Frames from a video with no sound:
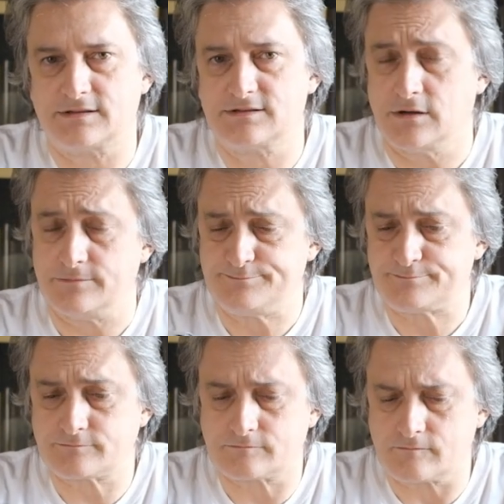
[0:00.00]
So
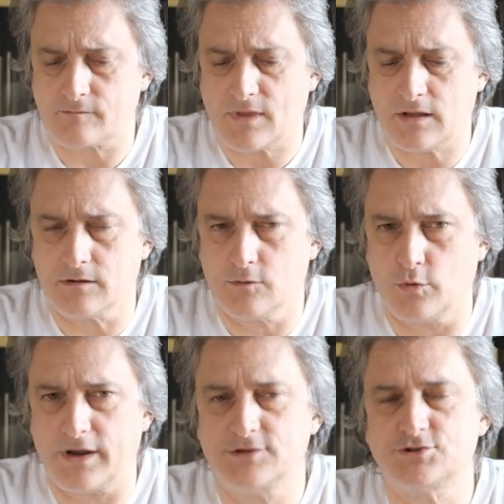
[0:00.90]

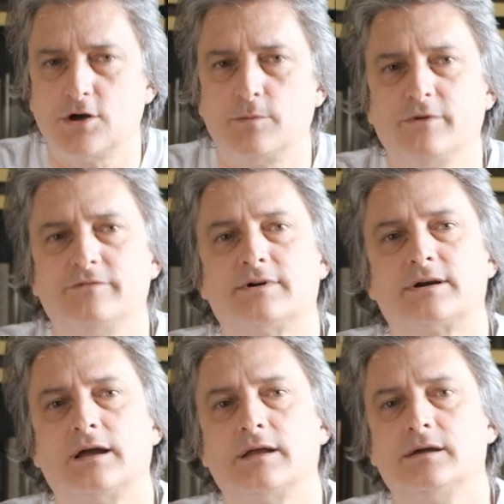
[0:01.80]
great job,
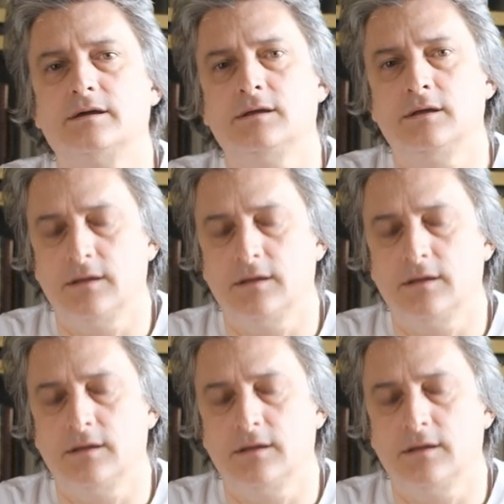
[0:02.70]
Ferrania.